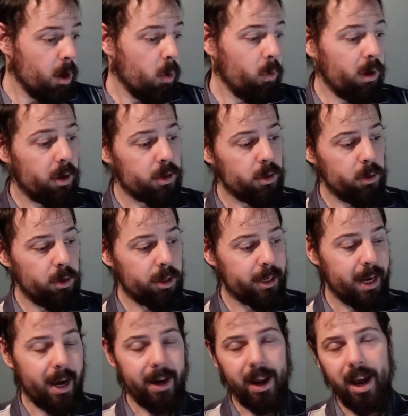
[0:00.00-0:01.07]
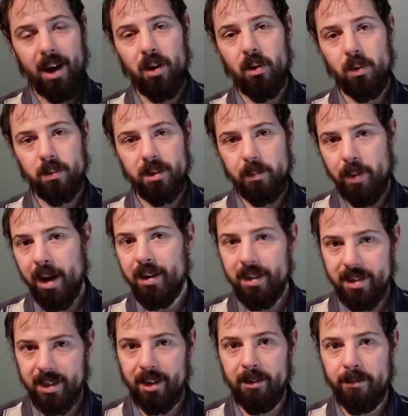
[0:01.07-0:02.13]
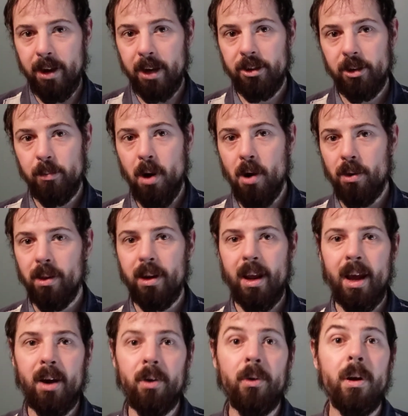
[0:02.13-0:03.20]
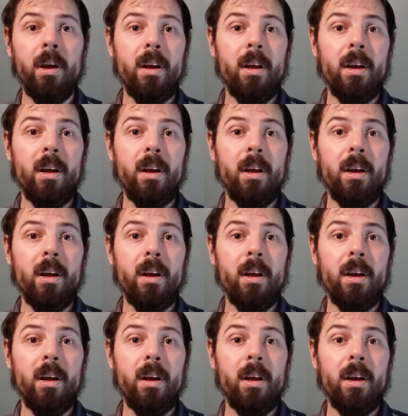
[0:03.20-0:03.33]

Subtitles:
We also looked at how dependence can affect our model and how